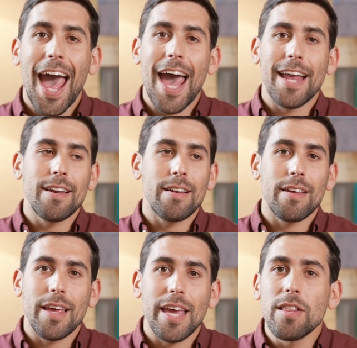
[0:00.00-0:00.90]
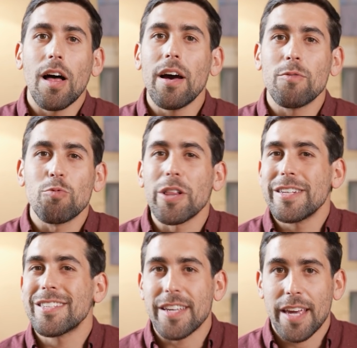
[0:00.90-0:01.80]
And Elon really
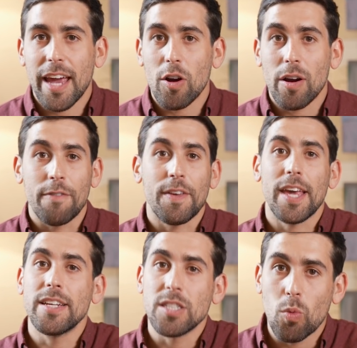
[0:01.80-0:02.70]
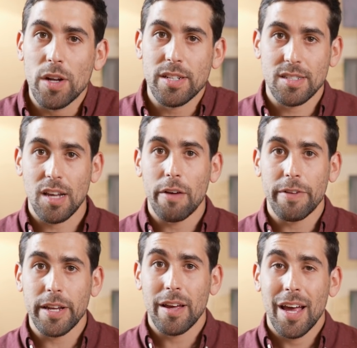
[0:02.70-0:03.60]
doesn't care if he's the one to solve
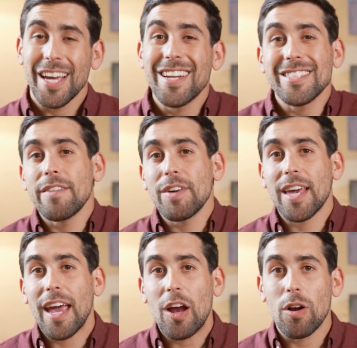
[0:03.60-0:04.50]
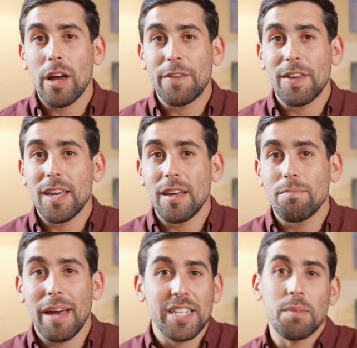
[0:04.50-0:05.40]
it. He doesn't even care if he
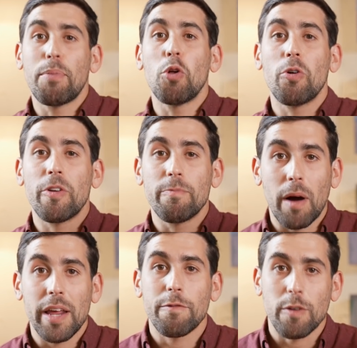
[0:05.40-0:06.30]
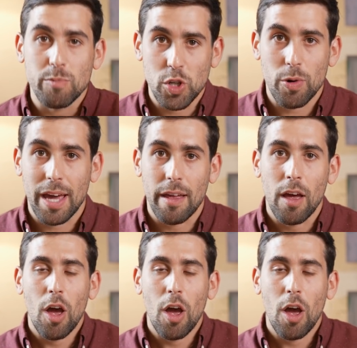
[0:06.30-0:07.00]
makes a boatload of money from doing it.